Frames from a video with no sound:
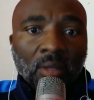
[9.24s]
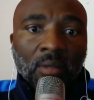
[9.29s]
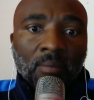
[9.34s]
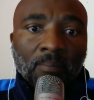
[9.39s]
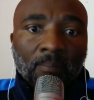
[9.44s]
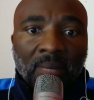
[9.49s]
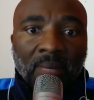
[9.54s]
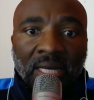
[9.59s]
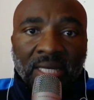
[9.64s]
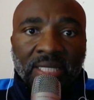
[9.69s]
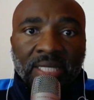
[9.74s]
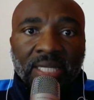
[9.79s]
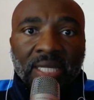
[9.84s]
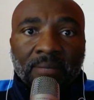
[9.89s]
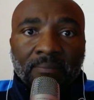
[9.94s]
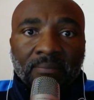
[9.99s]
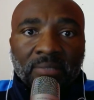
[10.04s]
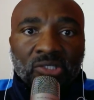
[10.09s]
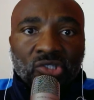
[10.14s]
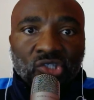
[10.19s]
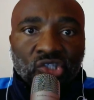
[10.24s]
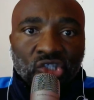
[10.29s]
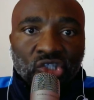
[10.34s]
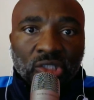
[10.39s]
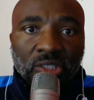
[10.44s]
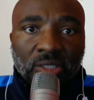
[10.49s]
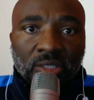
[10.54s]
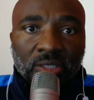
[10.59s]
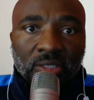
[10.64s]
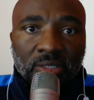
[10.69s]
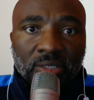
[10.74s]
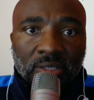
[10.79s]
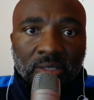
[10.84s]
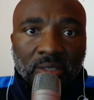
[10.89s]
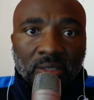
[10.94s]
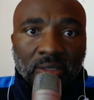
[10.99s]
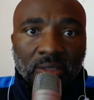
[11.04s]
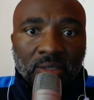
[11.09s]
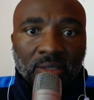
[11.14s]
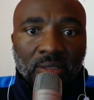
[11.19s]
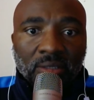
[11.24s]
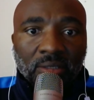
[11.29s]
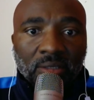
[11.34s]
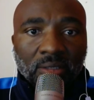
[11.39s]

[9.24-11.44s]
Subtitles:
My name is Jizzle.